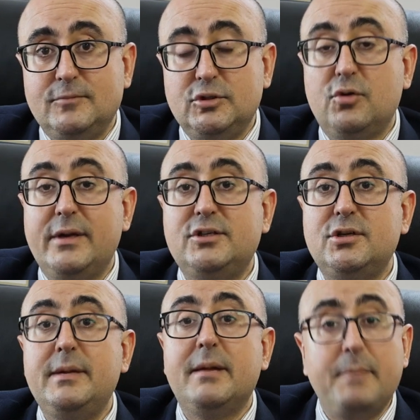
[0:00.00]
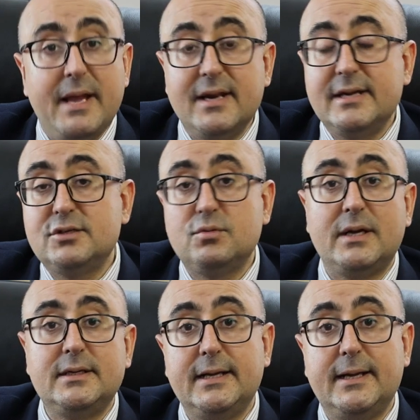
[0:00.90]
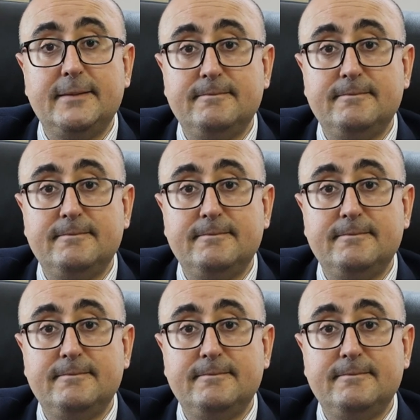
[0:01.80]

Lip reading: You're going to be a parent one day.